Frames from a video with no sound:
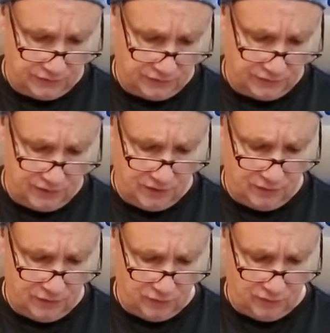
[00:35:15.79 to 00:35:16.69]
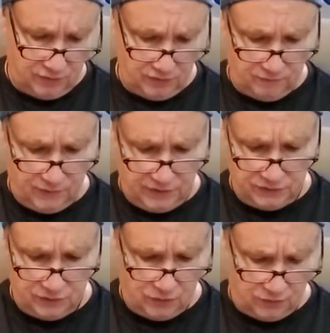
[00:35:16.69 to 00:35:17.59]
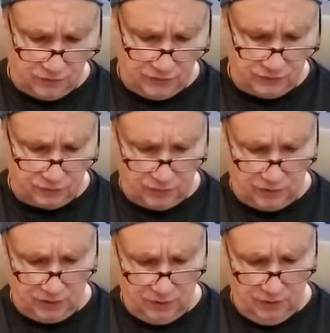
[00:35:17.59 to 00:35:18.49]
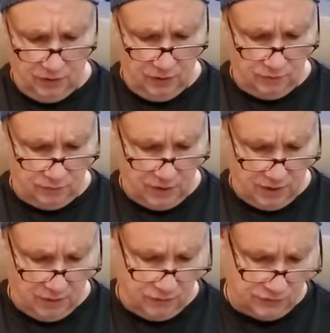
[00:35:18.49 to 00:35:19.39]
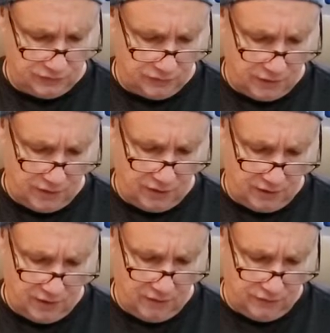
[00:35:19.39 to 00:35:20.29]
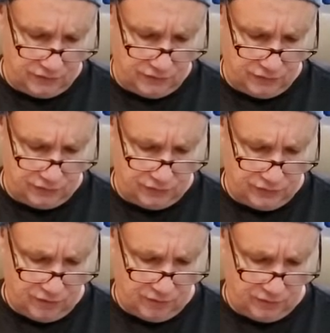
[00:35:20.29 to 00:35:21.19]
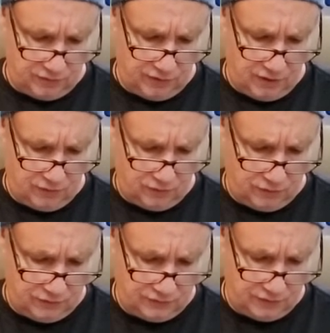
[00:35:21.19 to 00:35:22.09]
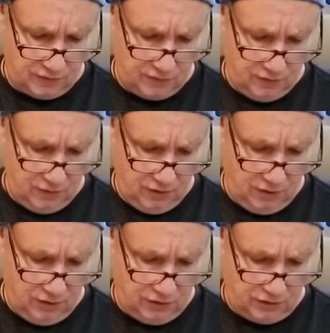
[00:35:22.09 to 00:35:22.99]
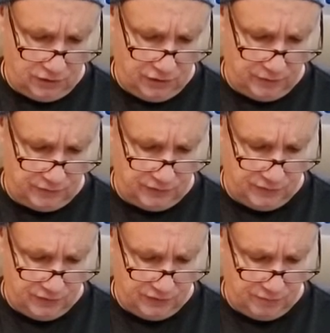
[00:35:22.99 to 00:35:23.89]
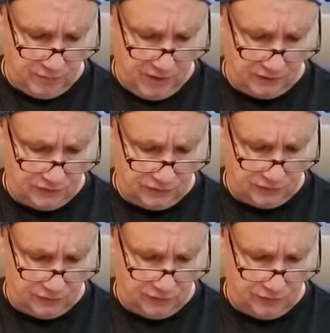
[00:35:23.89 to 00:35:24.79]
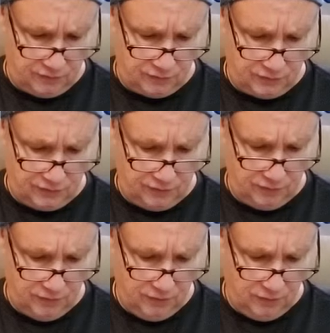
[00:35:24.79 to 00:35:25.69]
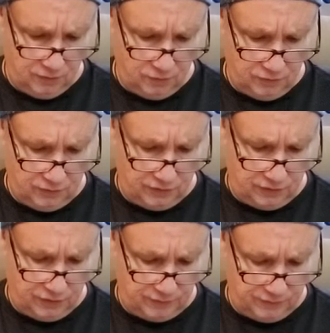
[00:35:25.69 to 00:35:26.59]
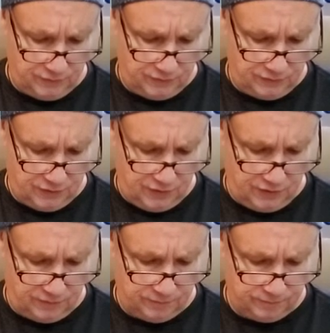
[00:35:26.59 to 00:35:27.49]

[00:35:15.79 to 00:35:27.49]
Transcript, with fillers: It's kind of going to be the advice card in this reading for how this energy is coming together. This eclipse, and it is a masculine energy with the eclipse of the sun.